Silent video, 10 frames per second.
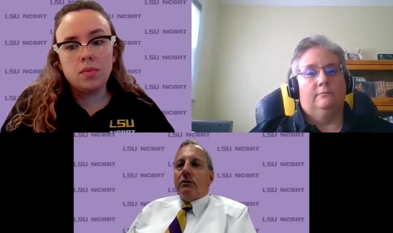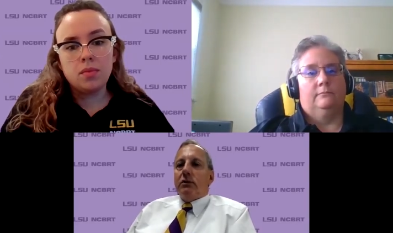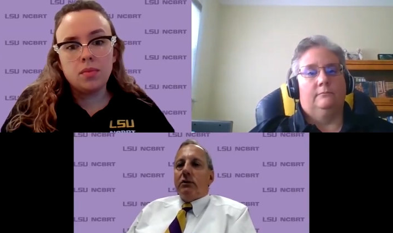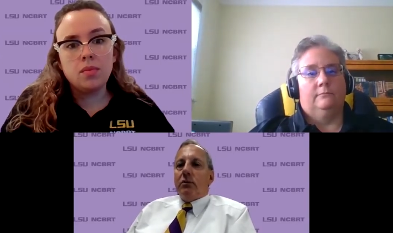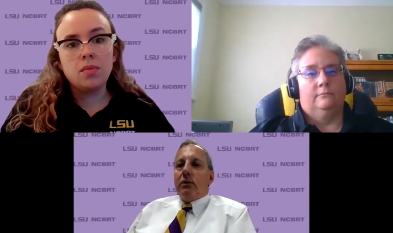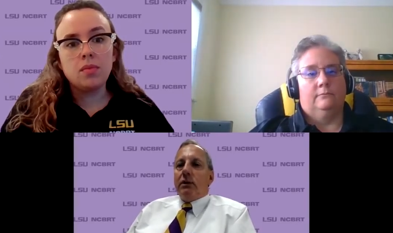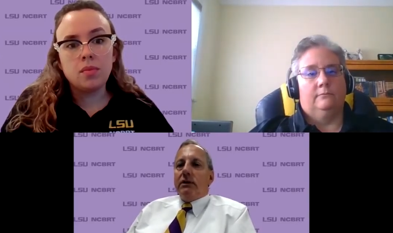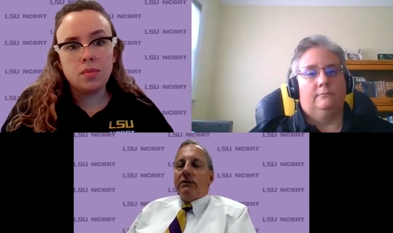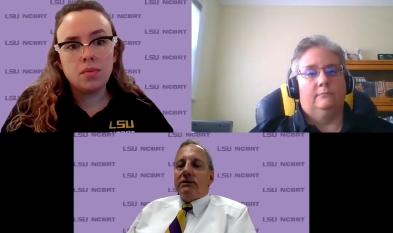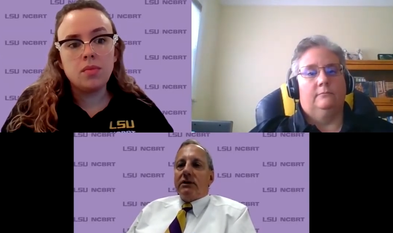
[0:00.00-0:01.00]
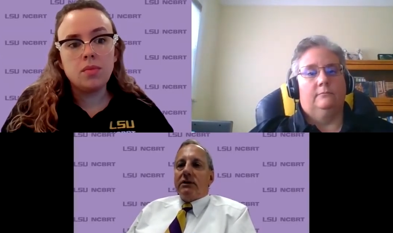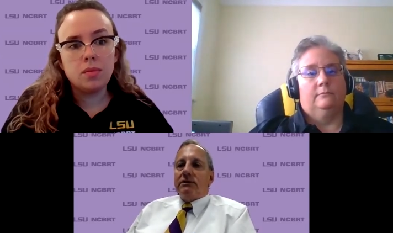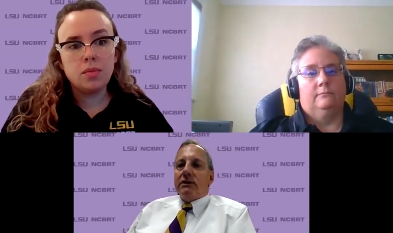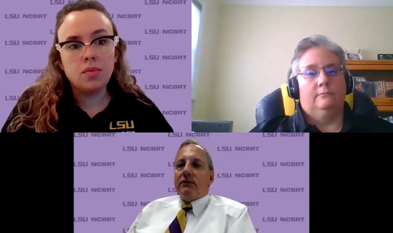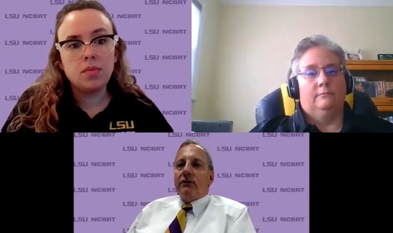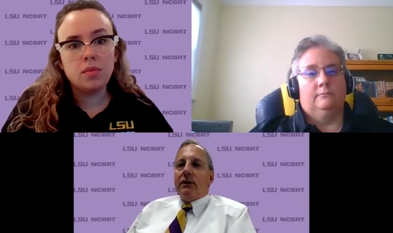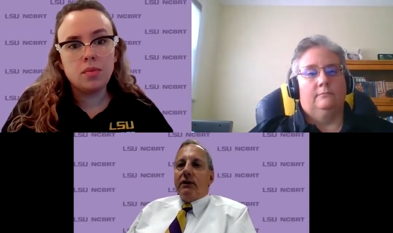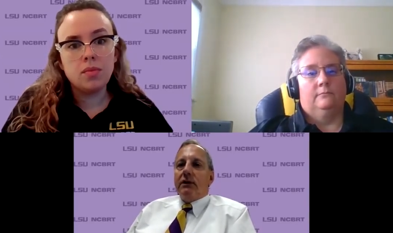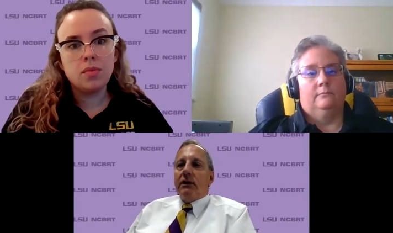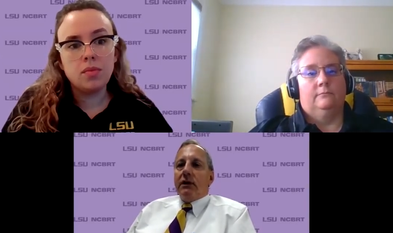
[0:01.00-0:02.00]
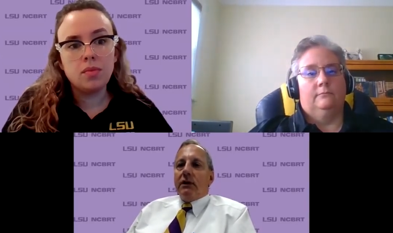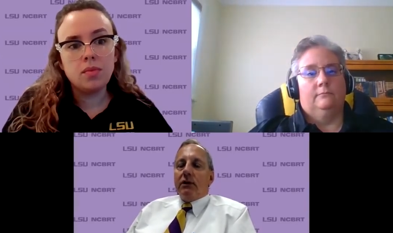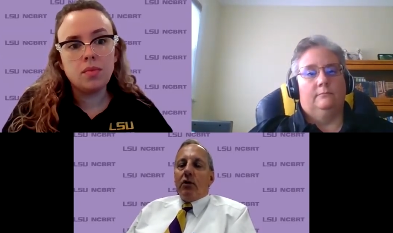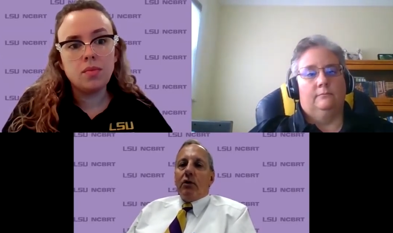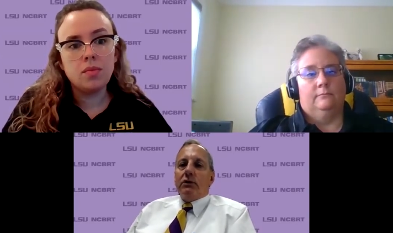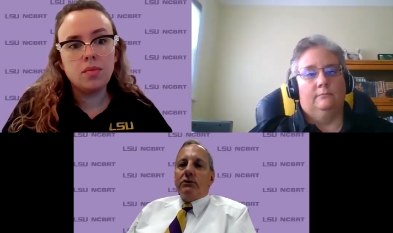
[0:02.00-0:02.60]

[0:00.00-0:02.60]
Speaker 1: Uh, we consider ourselves very large